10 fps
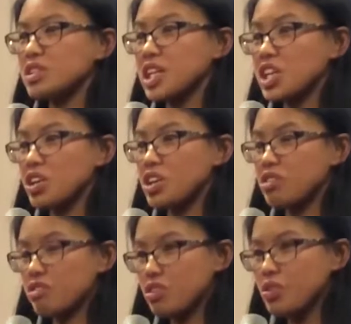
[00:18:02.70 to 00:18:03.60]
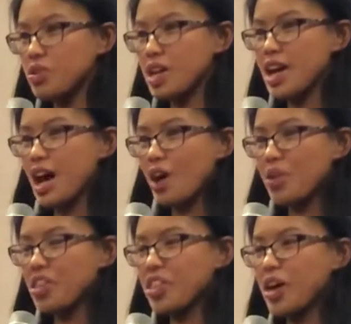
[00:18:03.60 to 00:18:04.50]
to carry through
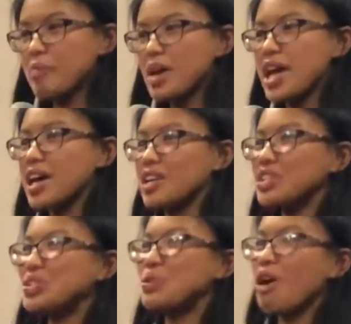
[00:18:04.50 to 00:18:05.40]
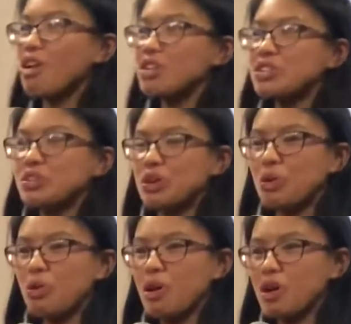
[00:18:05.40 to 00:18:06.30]
with them, and to
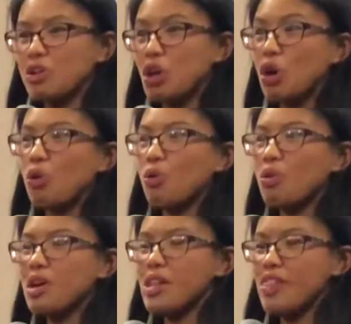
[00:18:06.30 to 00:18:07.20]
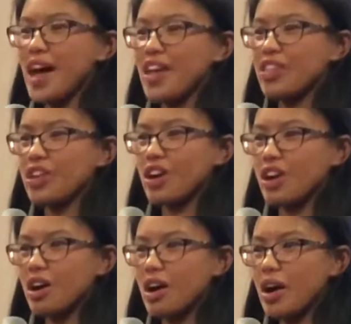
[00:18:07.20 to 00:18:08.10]
also know that
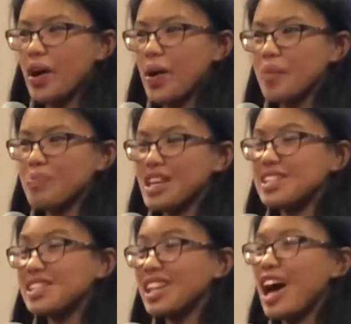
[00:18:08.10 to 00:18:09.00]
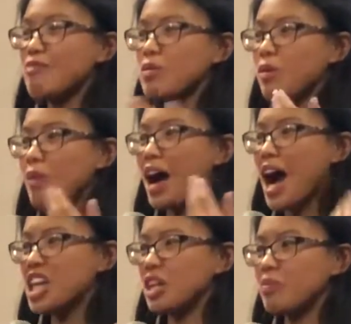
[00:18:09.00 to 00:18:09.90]
they still have people
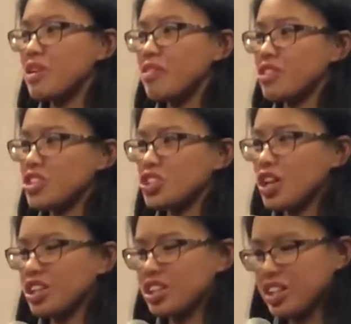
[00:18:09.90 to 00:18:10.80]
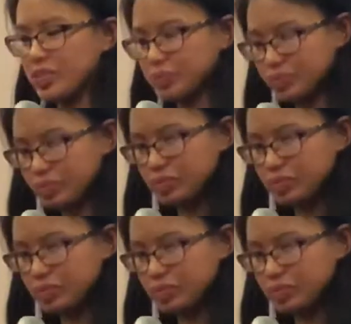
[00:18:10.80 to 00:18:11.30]
behind them if they're struggling.